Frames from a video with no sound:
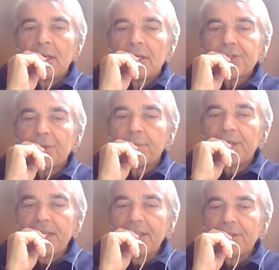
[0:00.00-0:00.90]
So
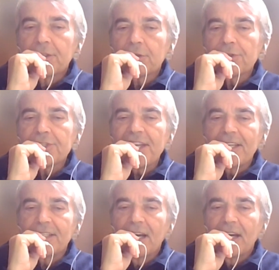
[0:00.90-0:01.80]
within the
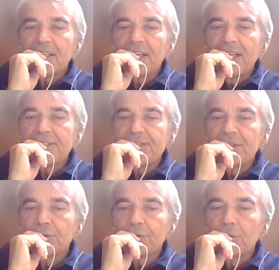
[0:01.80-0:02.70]
crusade against
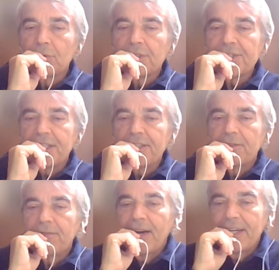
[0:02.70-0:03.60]
CO2 is hidden
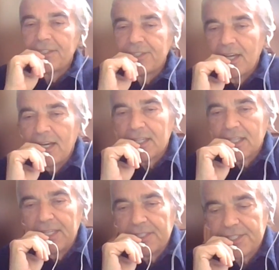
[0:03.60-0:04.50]
fight
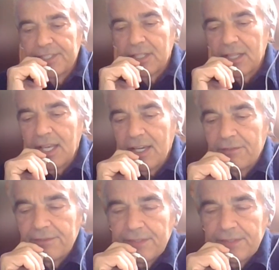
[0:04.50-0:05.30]
against the life